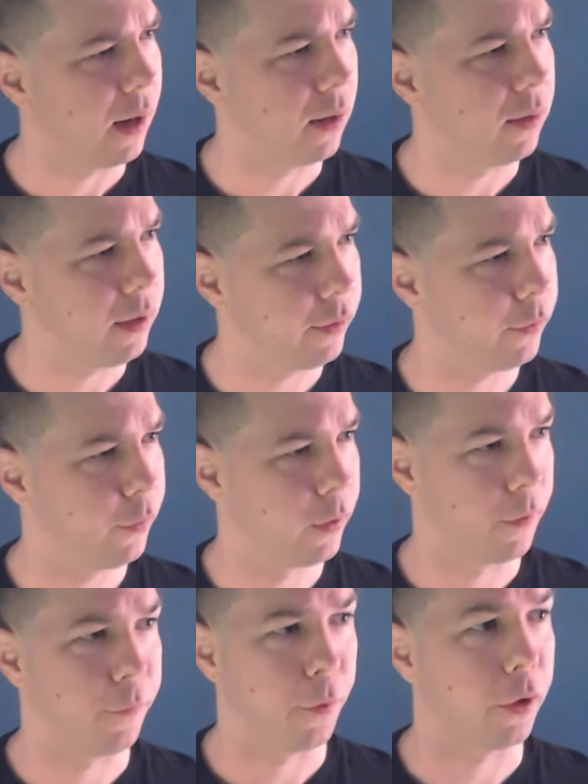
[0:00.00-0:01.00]
at least for
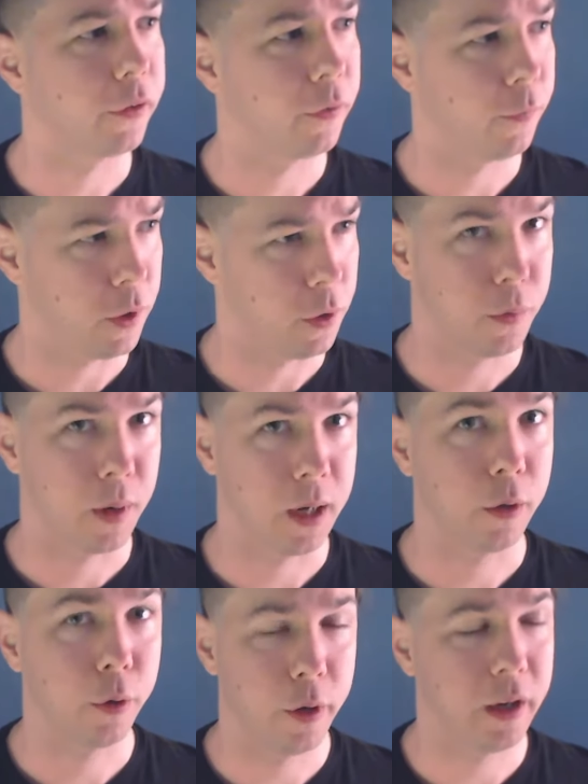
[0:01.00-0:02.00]
the first few,
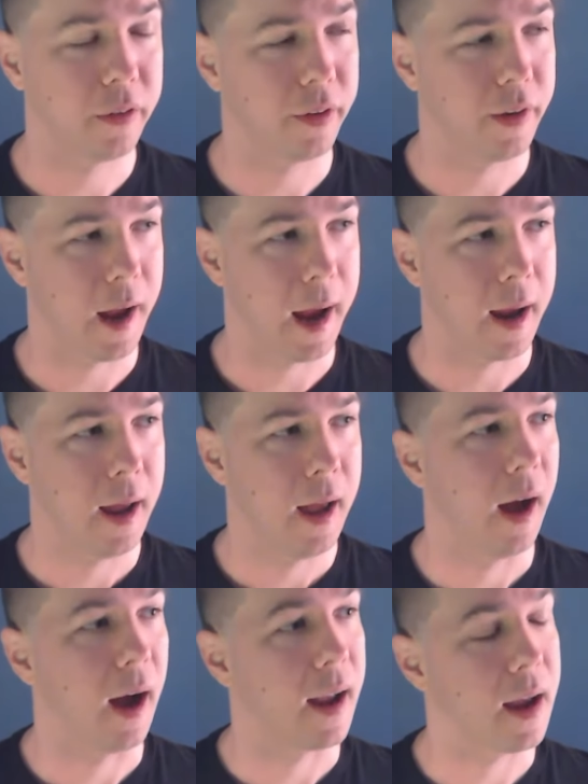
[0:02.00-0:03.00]
including today,
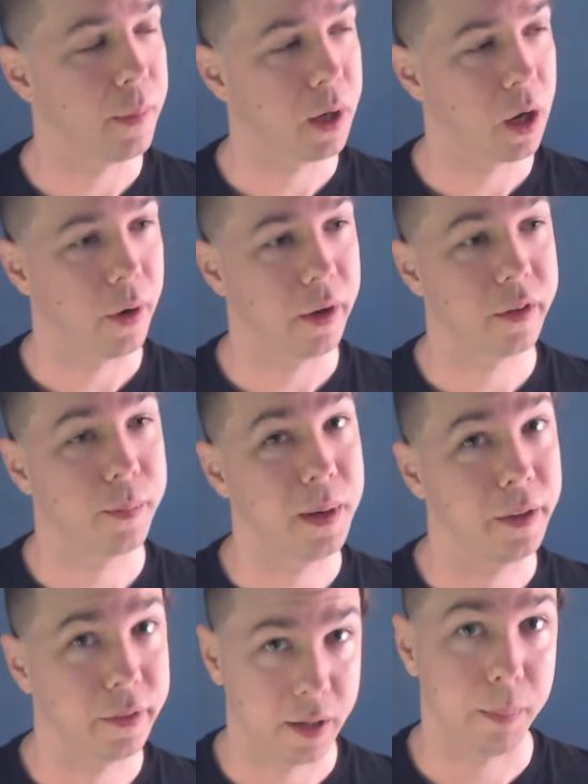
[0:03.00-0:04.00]
I am going to
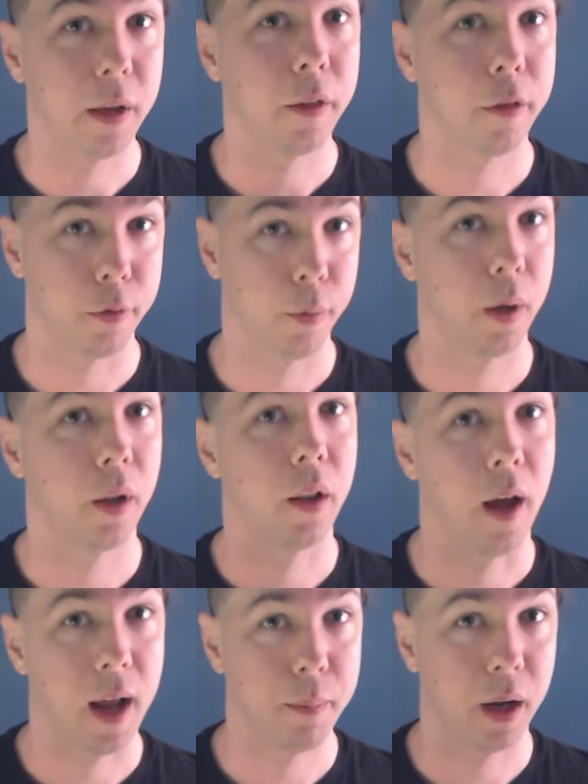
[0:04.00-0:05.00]
be stepping through it
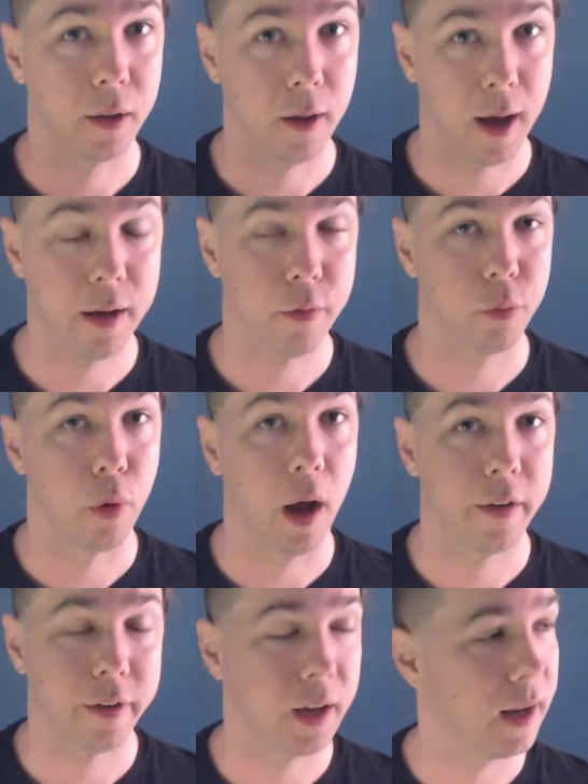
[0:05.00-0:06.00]
line by line,
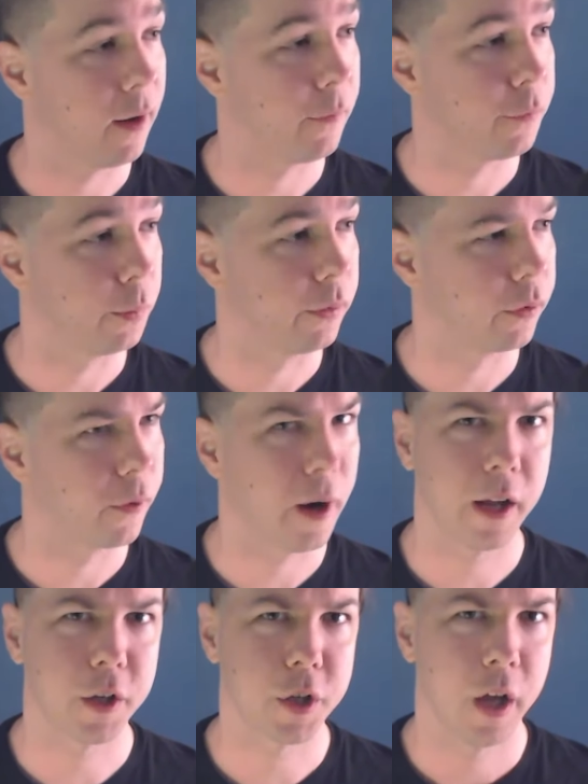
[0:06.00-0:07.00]
writing it out from
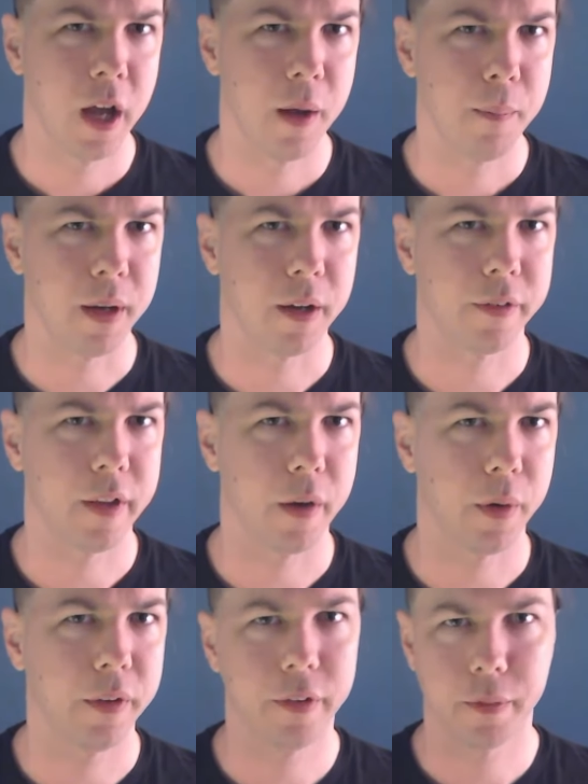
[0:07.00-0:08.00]
scratch, because
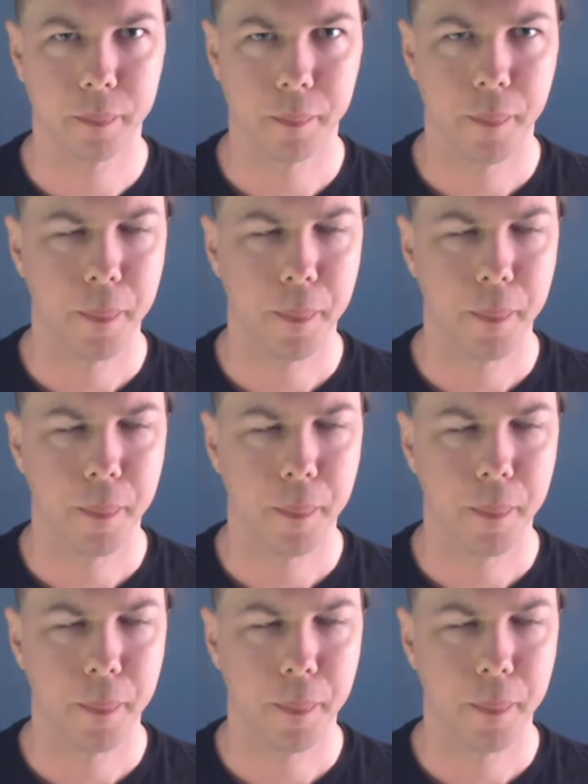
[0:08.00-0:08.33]
there is,